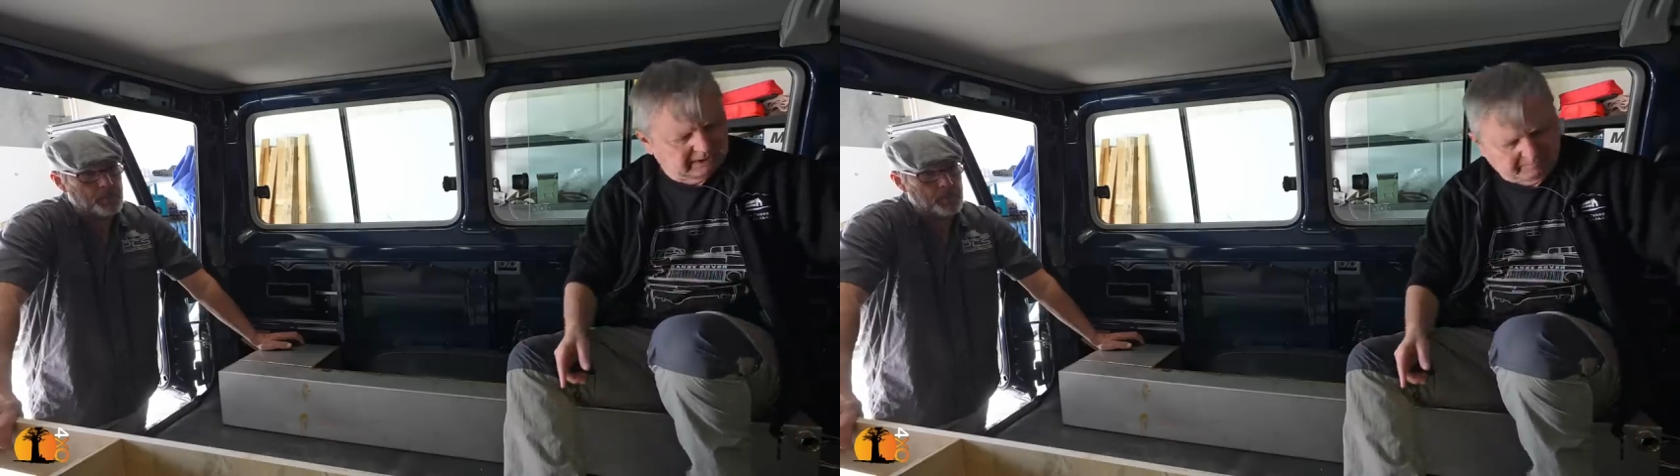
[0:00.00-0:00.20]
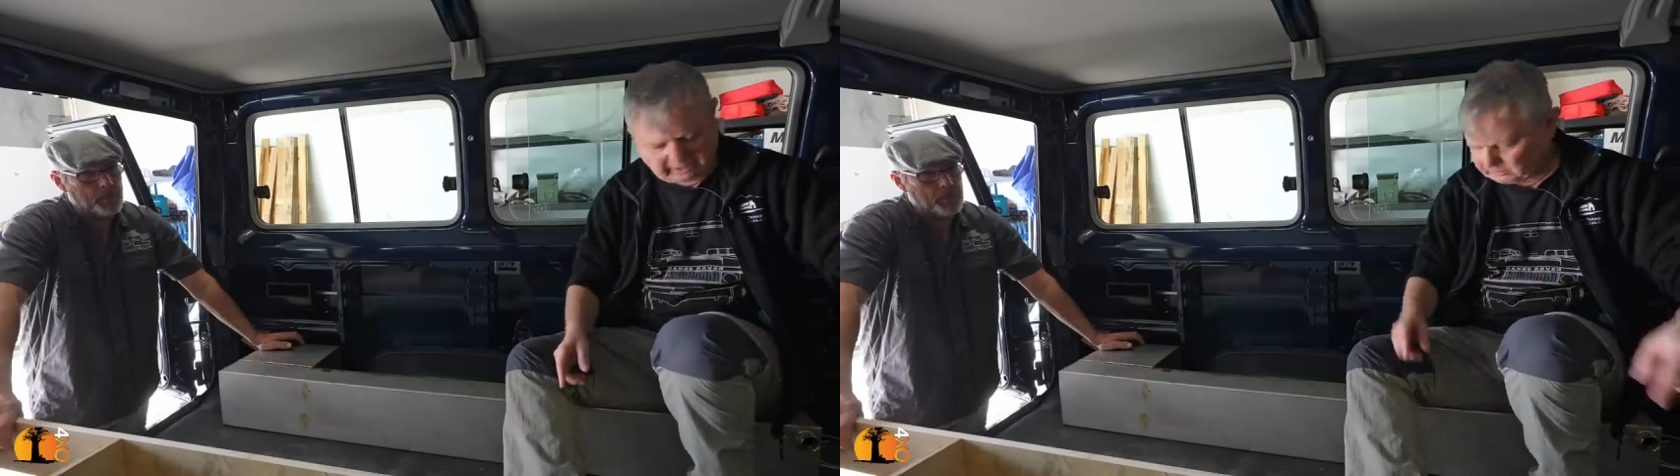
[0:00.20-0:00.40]

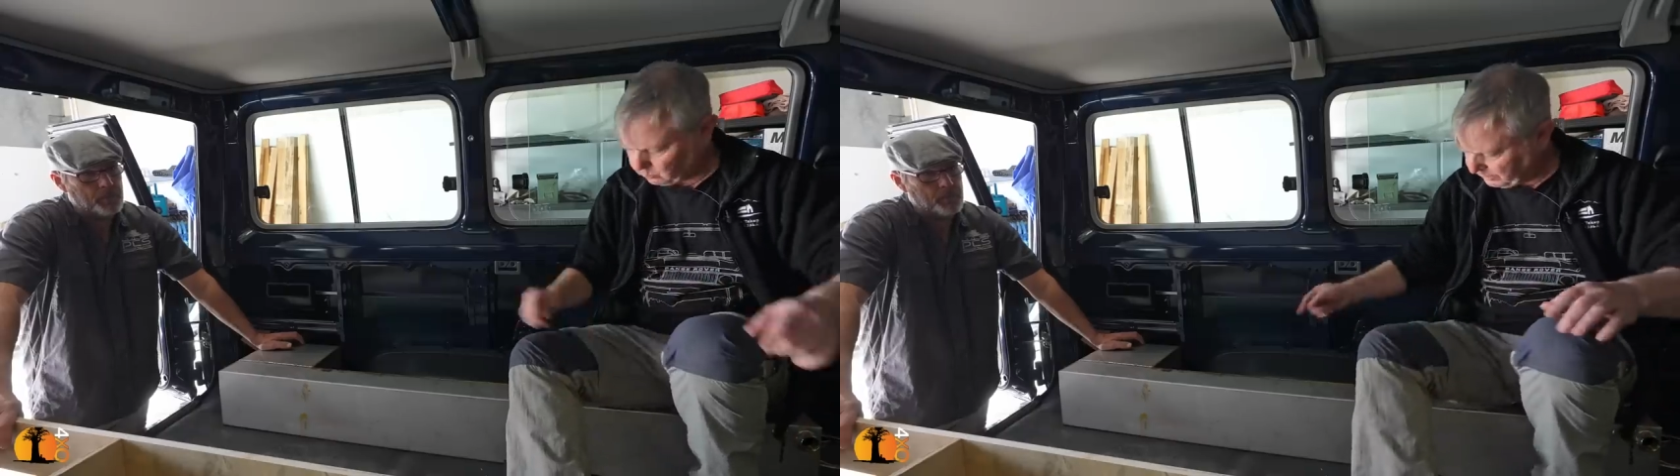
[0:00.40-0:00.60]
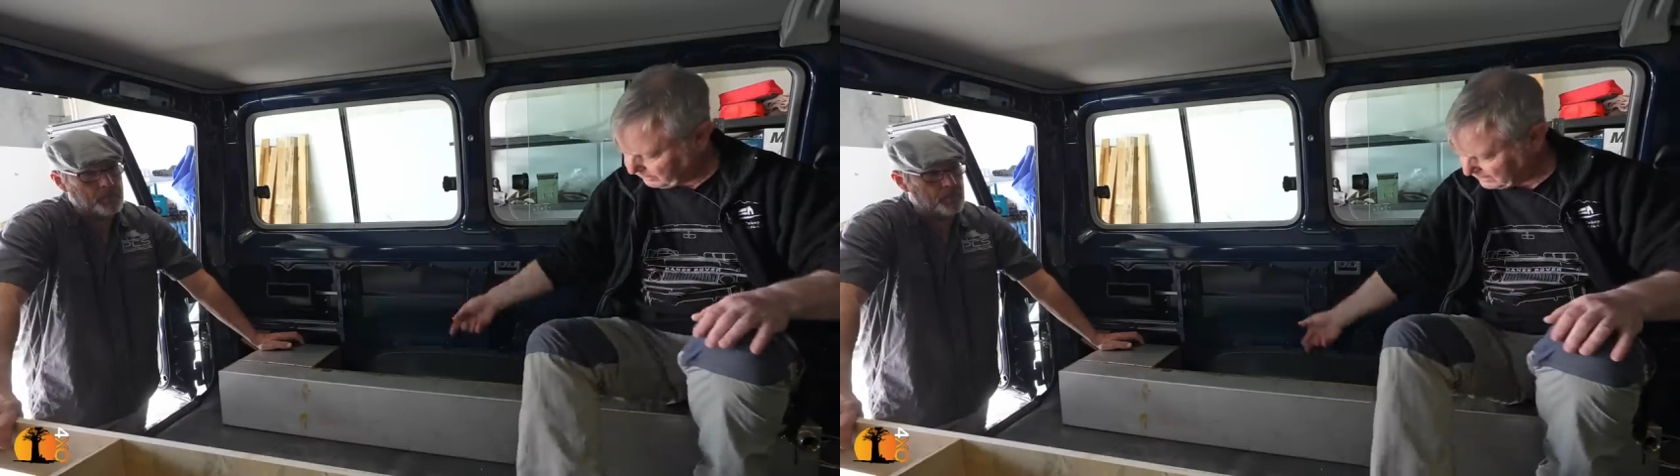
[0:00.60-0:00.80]
but
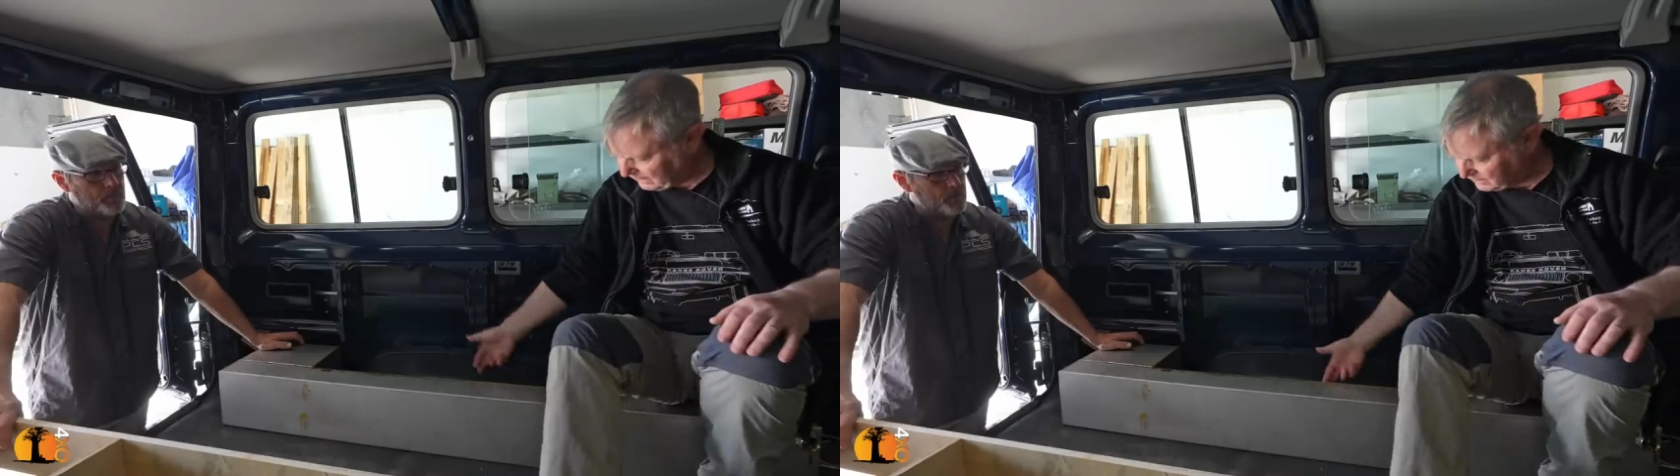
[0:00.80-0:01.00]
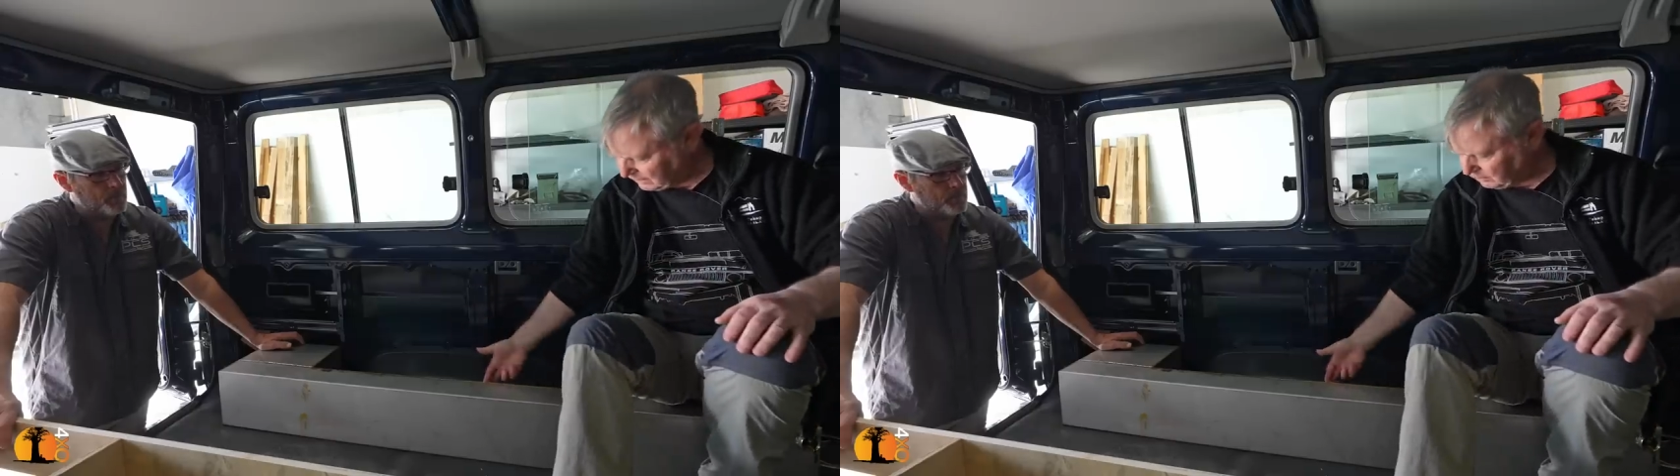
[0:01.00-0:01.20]
with a
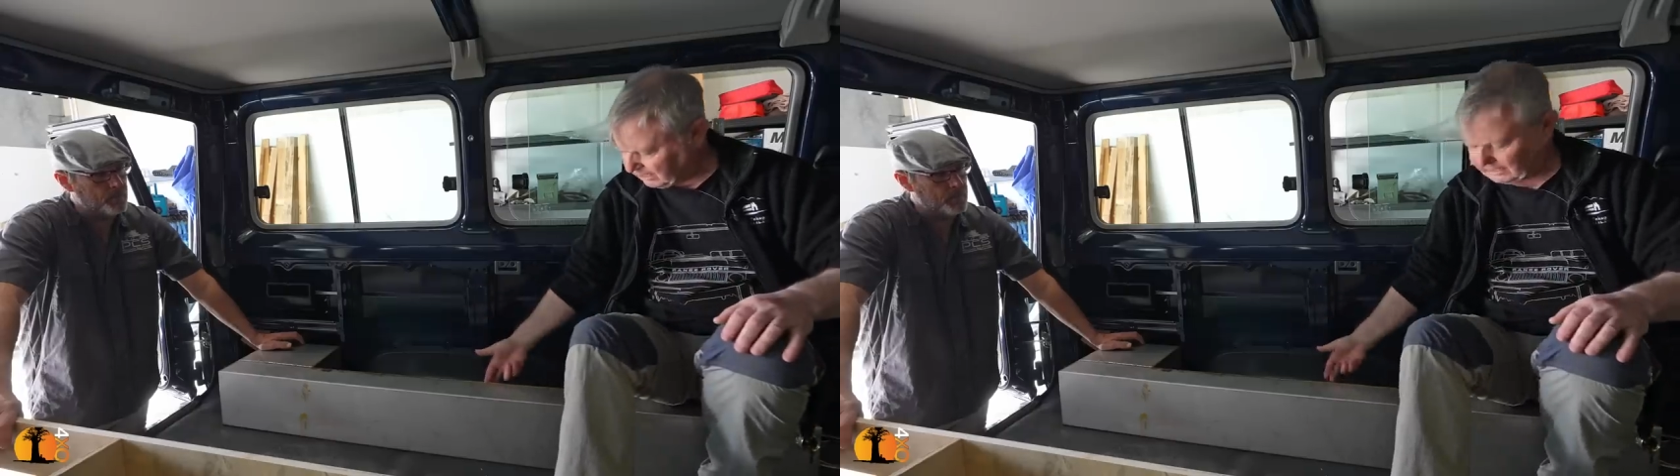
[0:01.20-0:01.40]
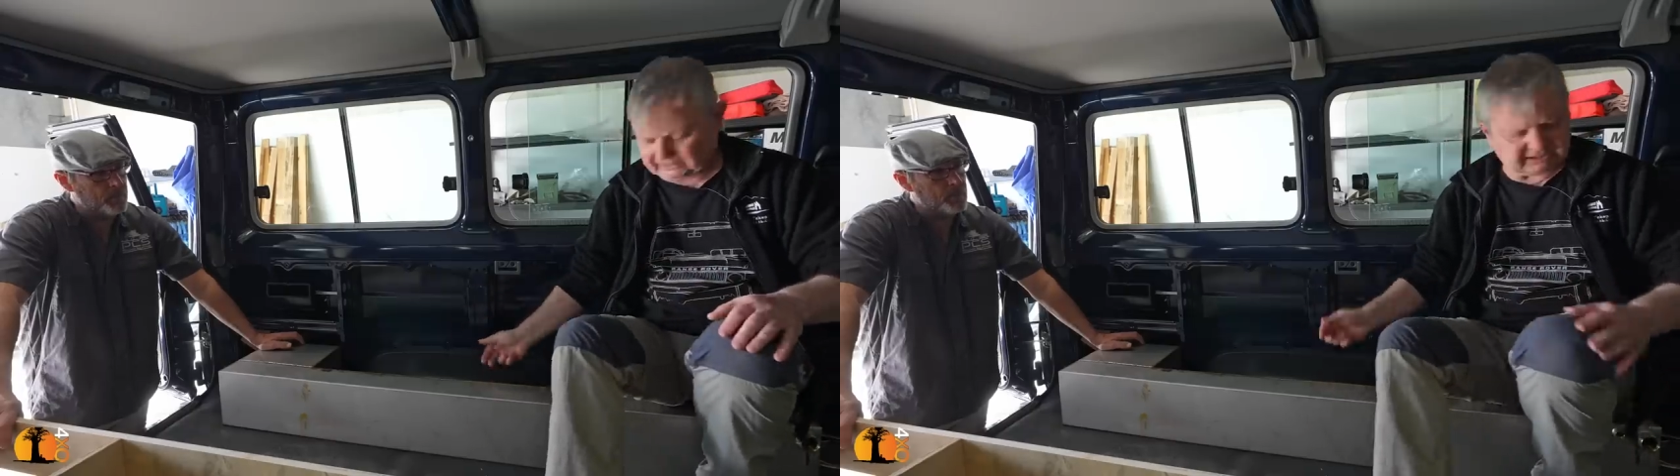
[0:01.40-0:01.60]
cutout
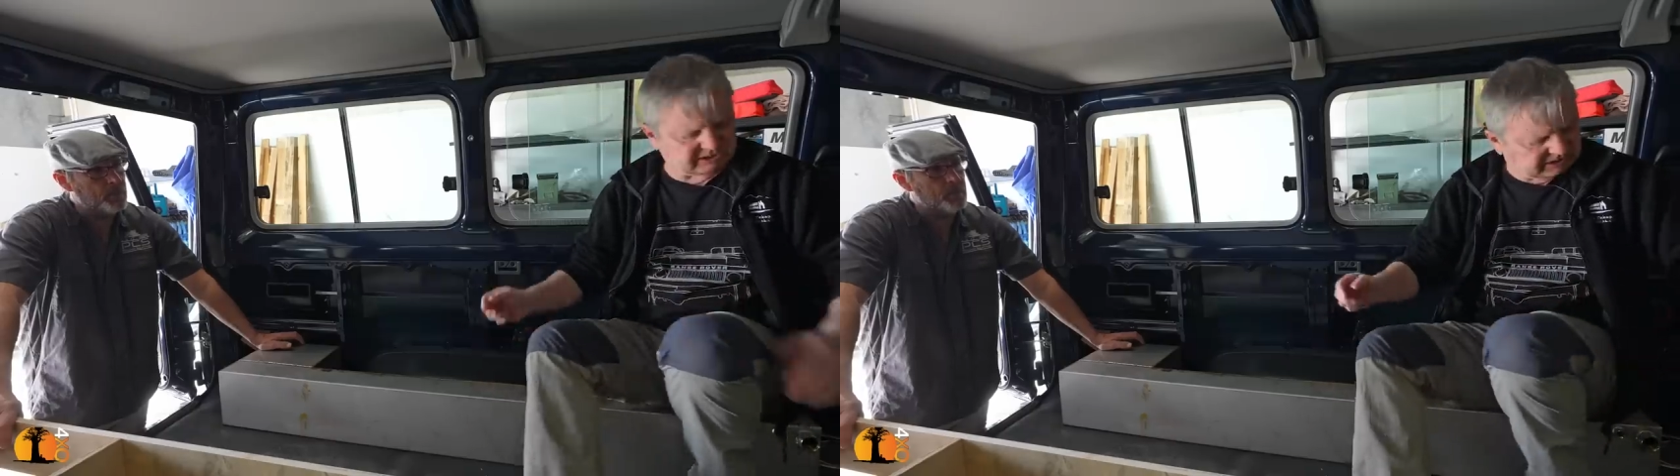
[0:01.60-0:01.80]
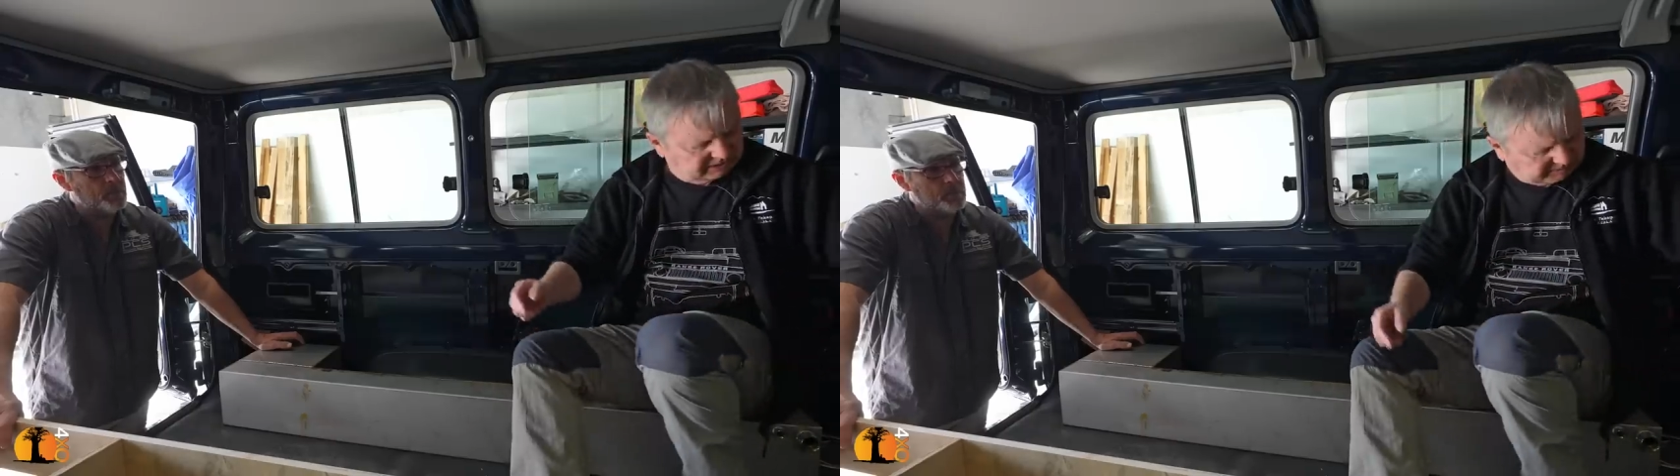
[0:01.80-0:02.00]
like this,